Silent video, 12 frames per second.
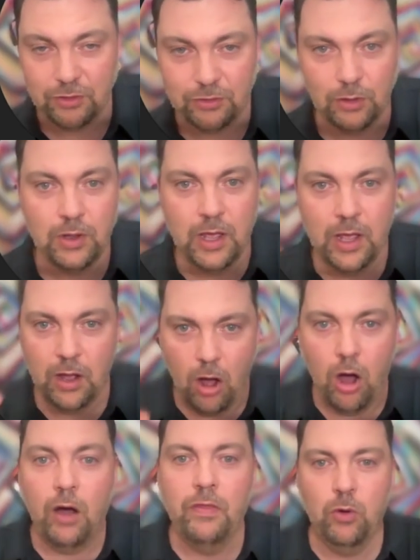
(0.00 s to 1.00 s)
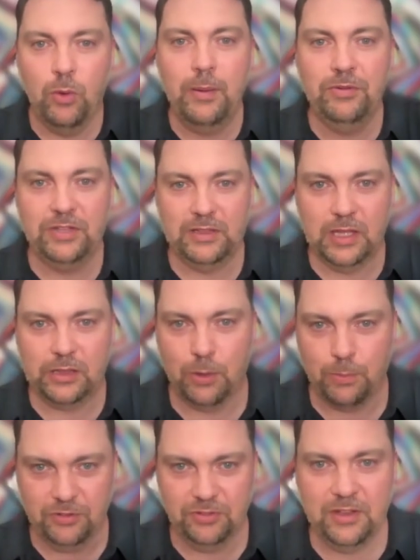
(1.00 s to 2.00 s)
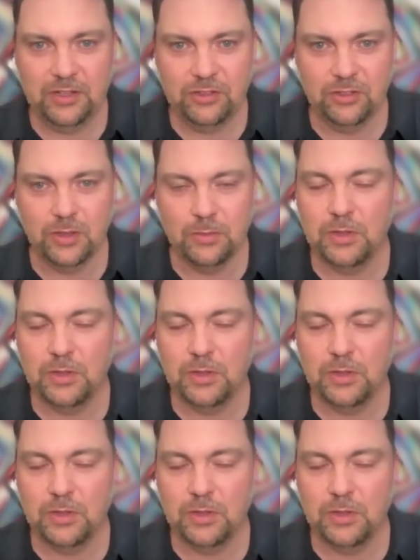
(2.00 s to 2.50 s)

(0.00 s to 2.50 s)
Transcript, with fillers: So on the website that they're presenting to them,